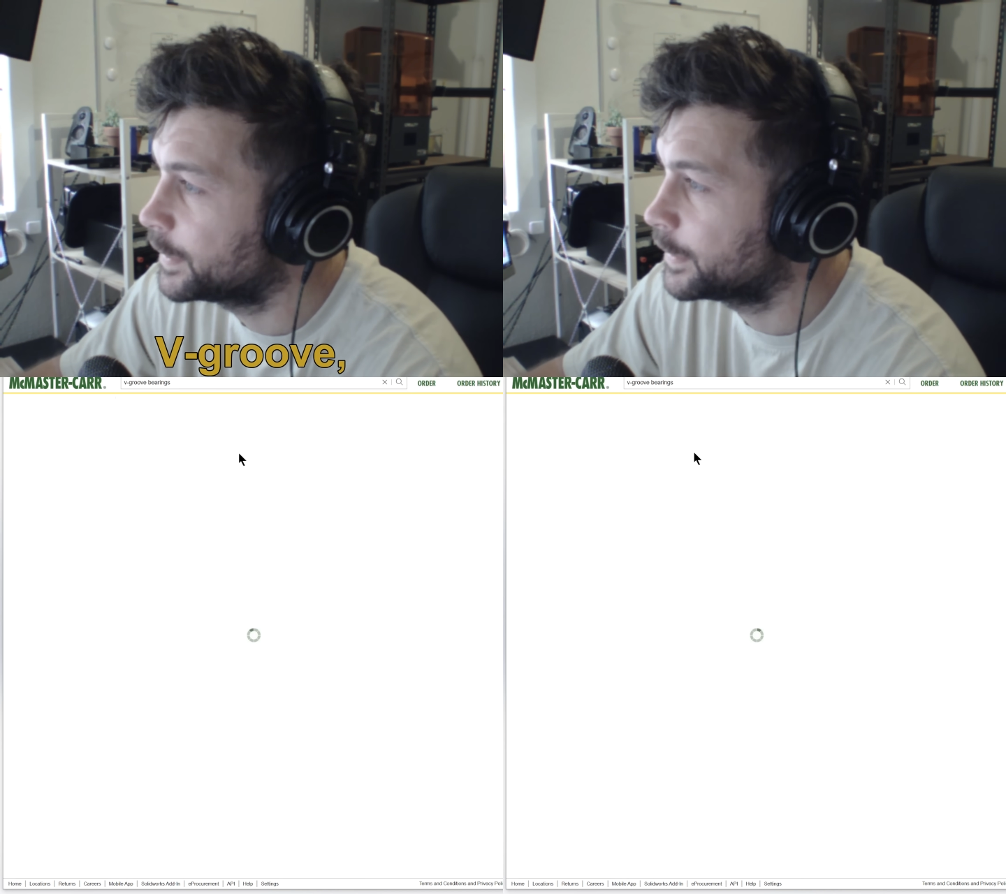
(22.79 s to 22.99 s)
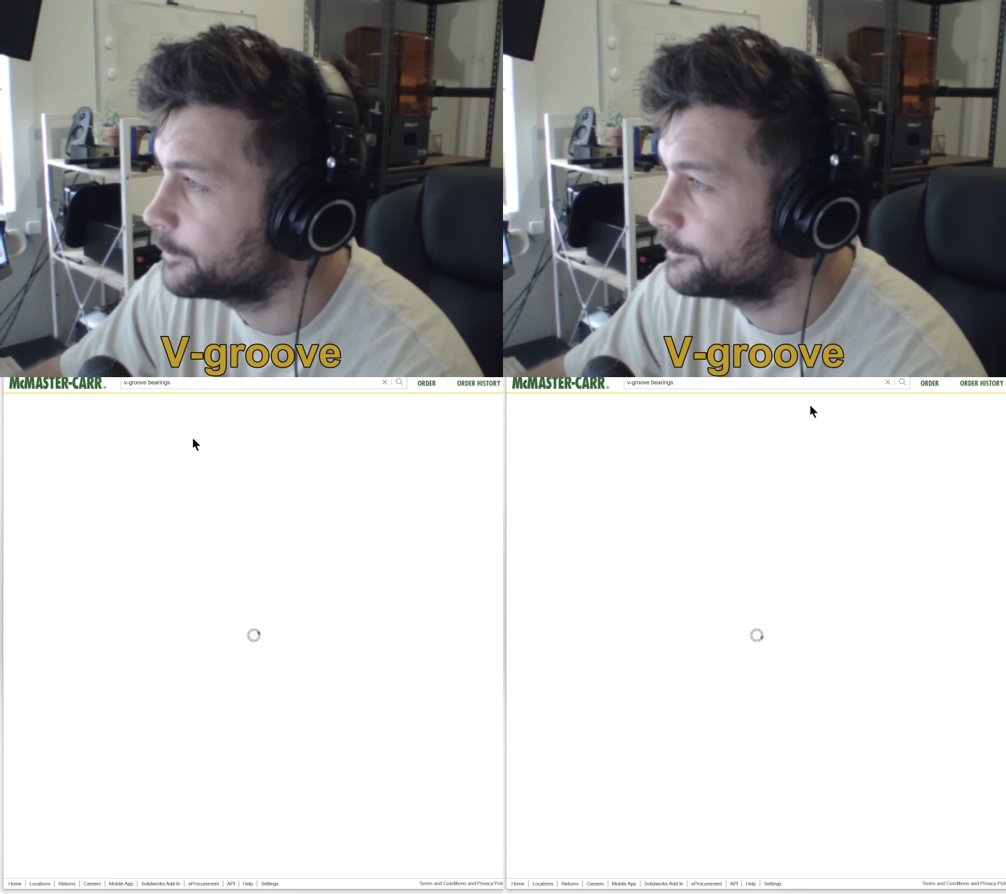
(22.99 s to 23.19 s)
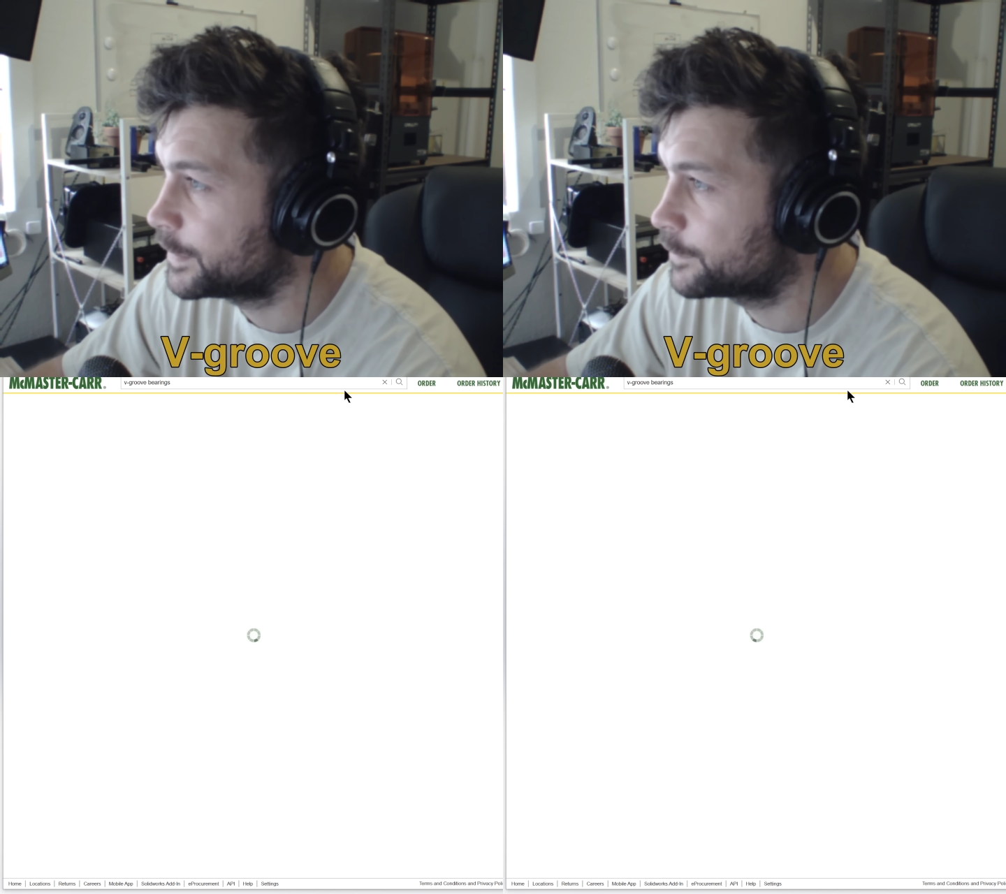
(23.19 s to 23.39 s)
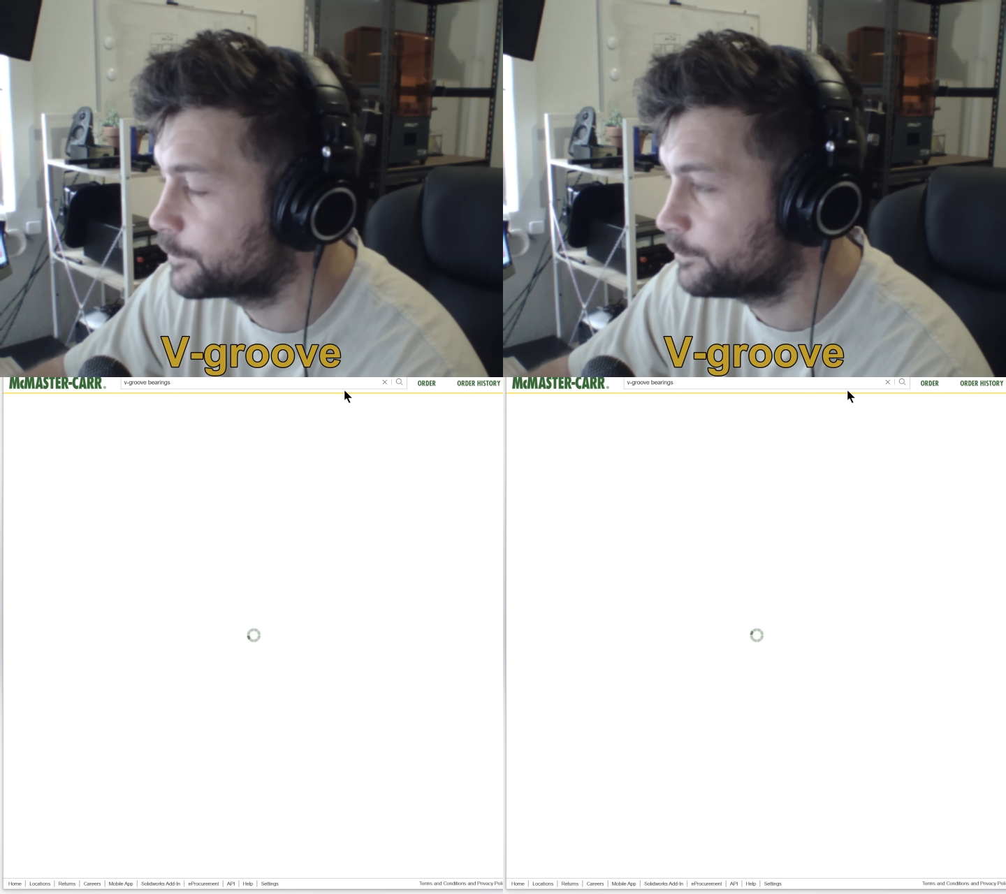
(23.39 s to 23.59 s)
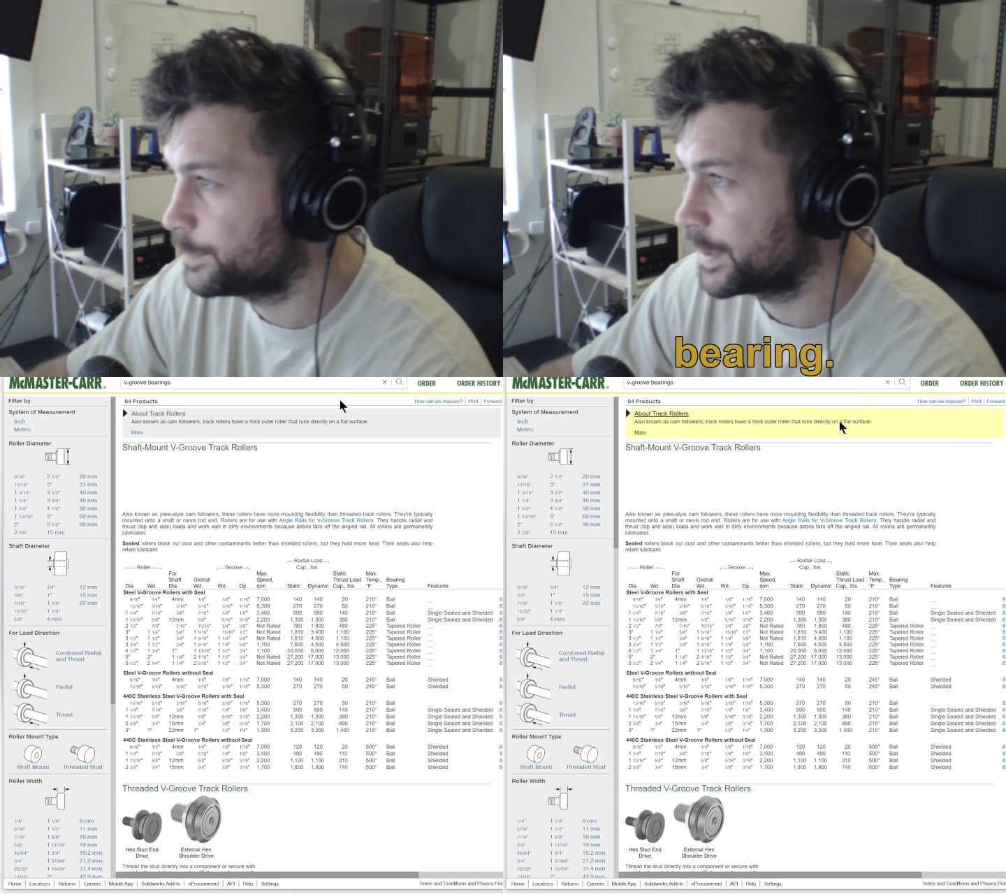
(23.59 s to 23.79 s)
Yeah,
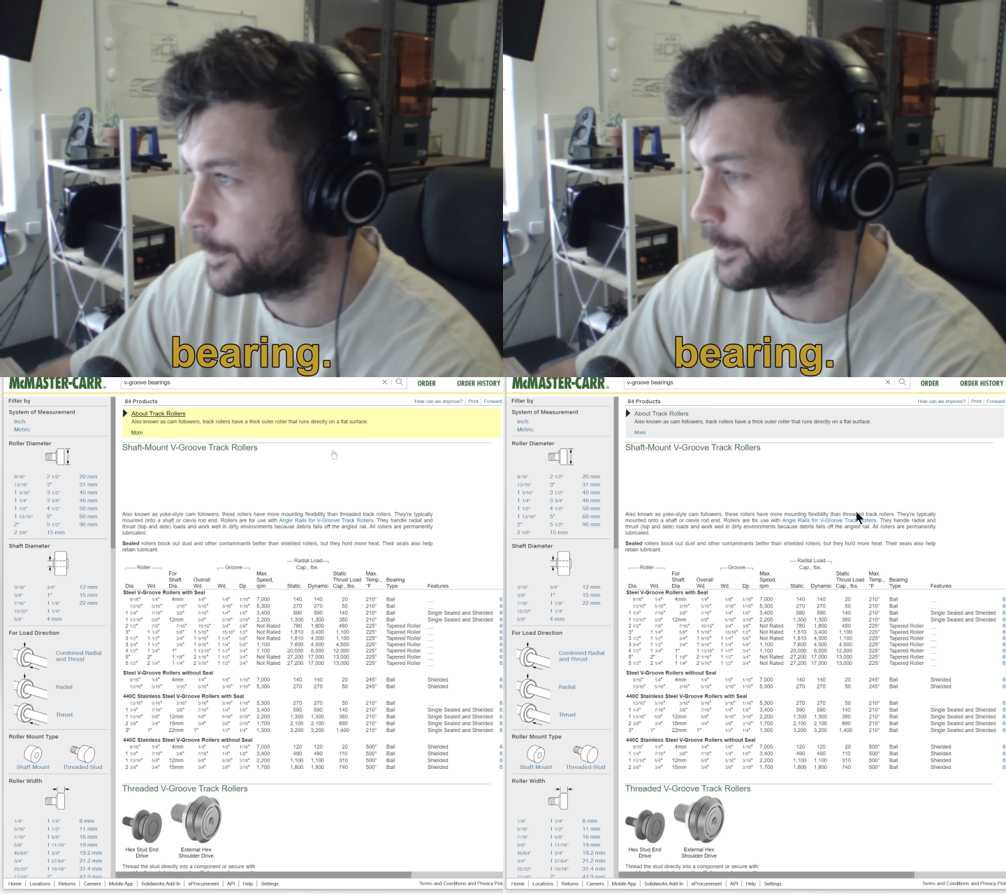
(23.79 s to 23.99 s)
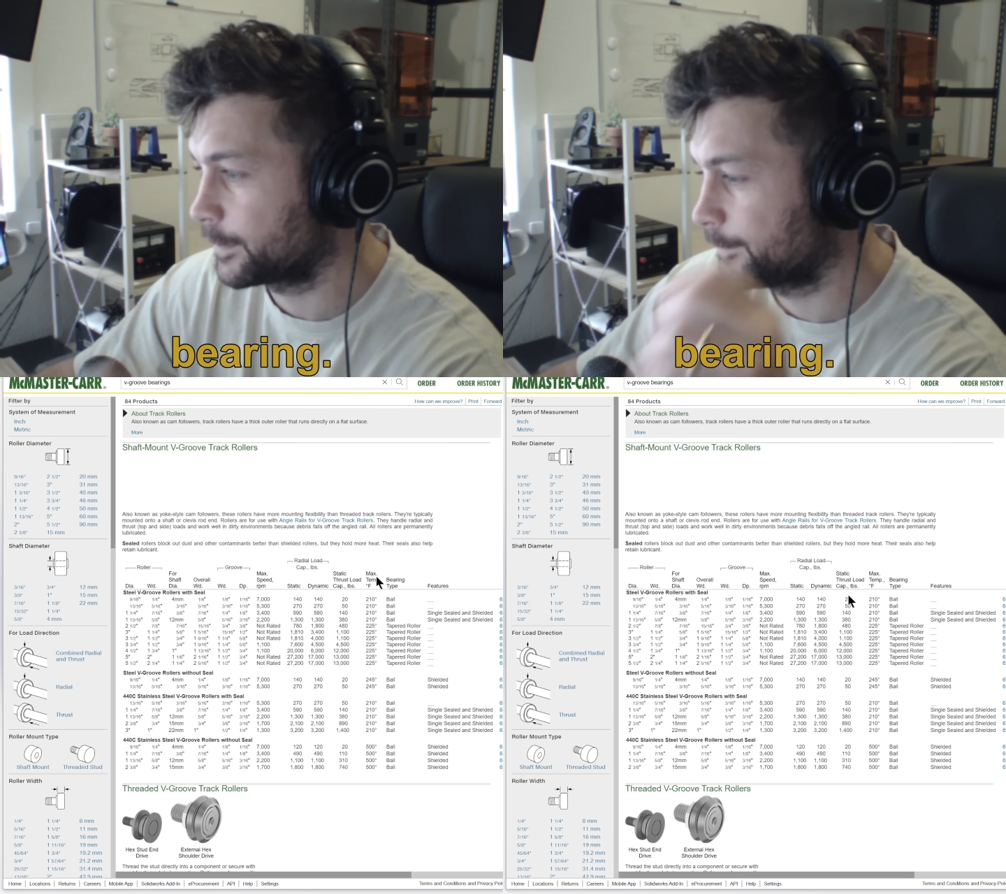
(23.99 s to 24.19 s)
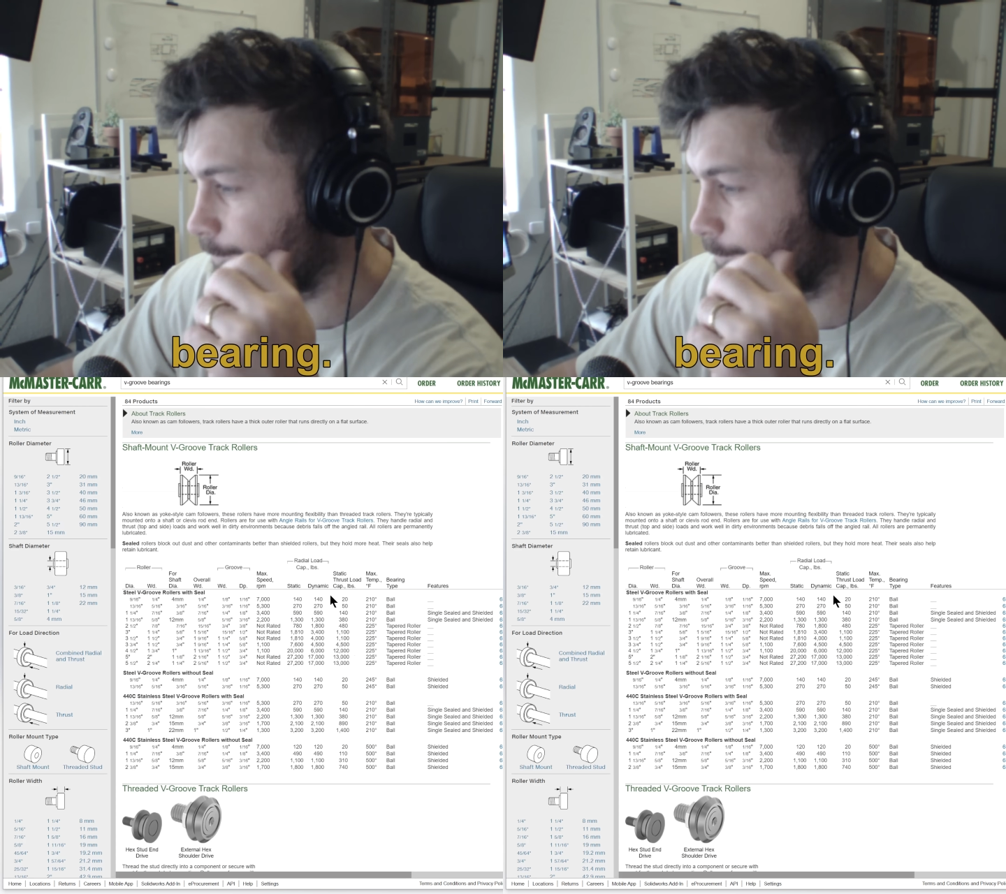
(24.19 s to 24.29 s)
V-groove bearing.